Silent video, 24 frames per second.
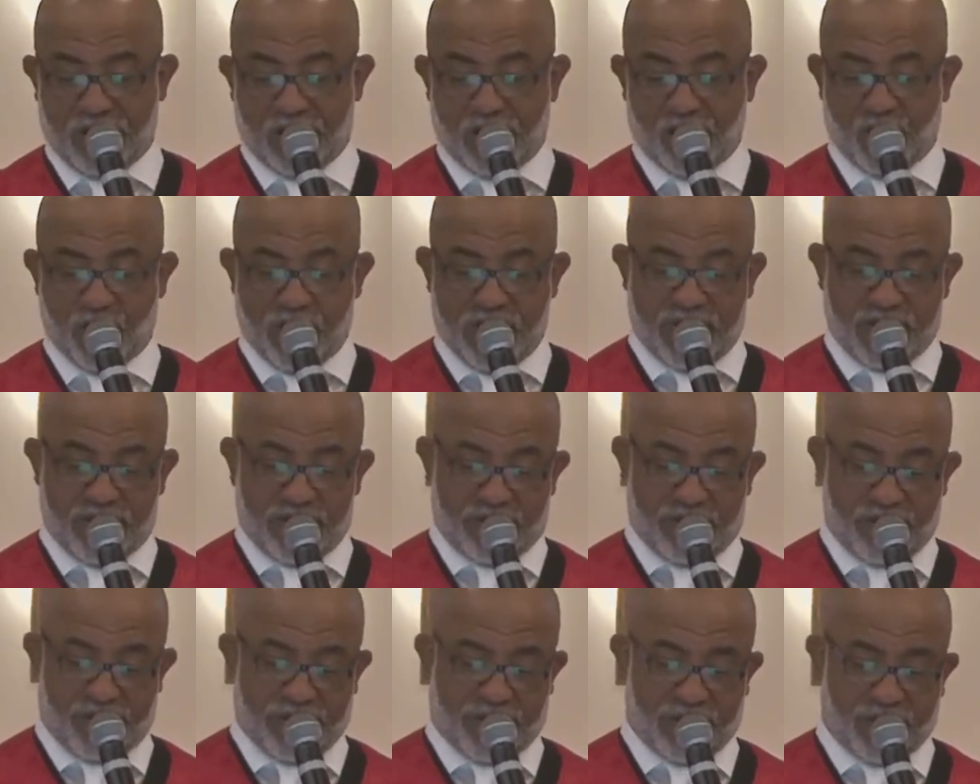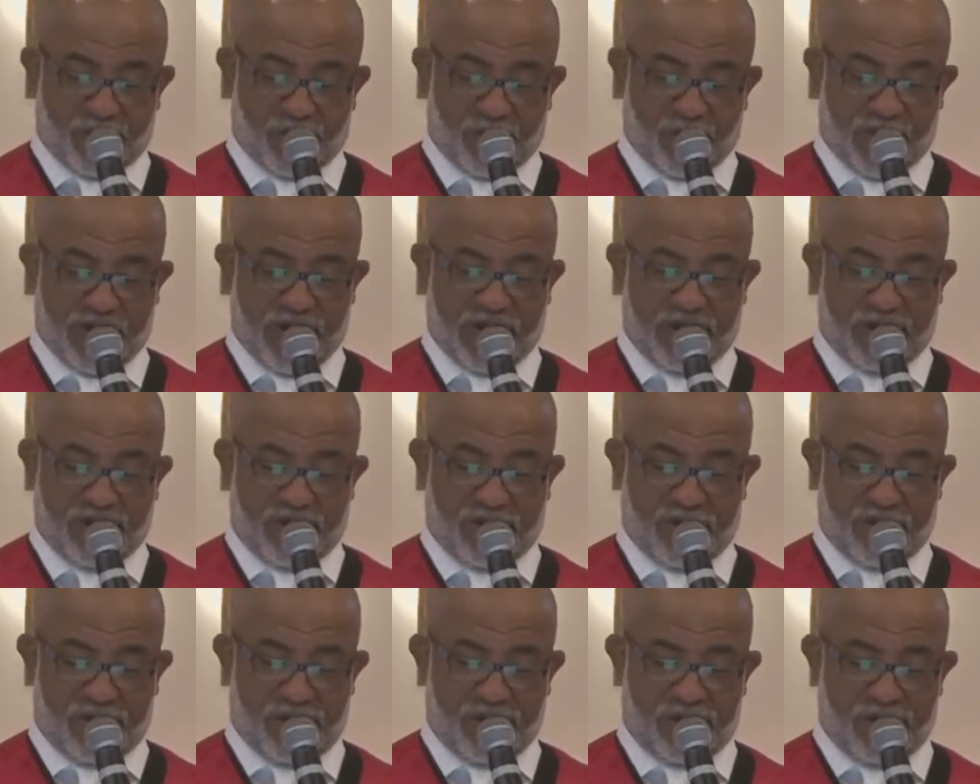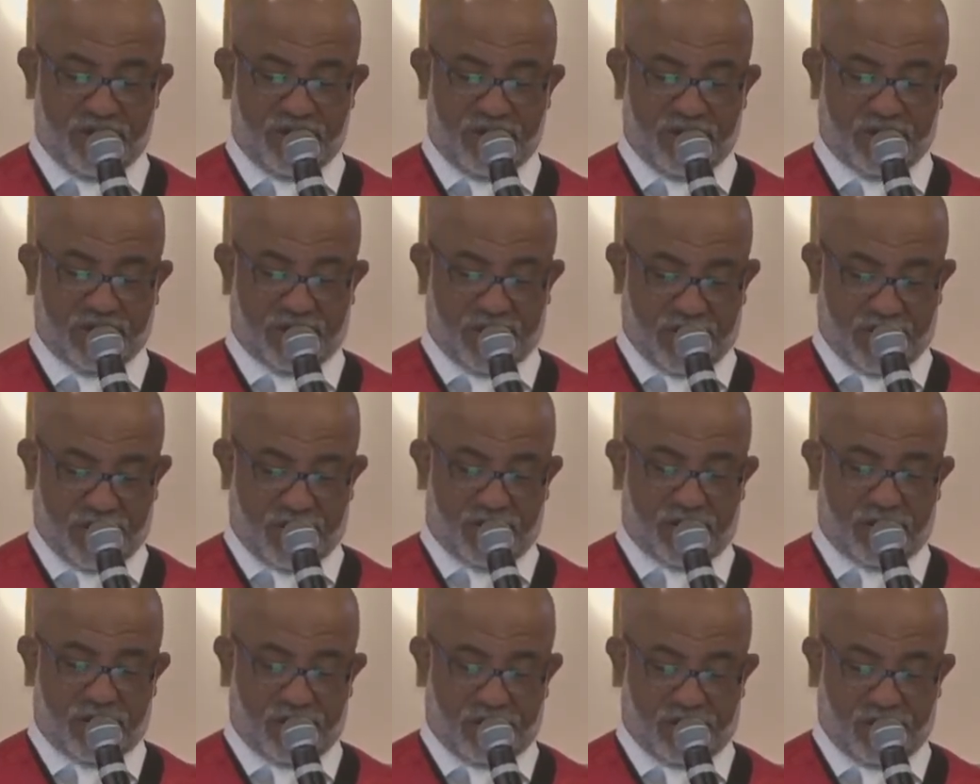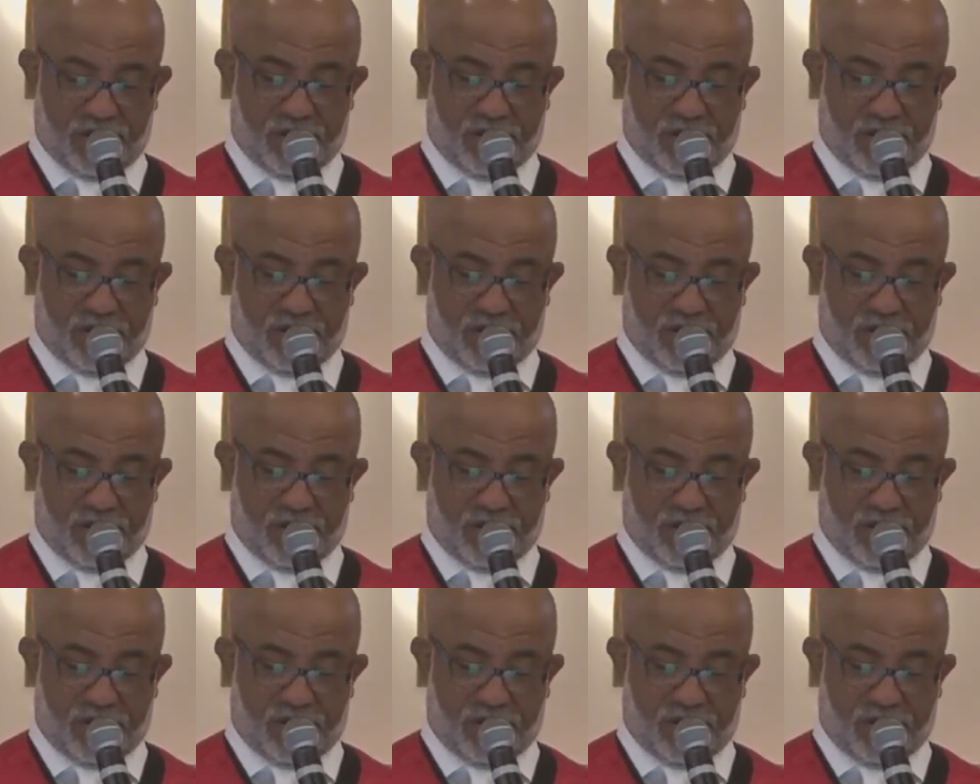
will the real church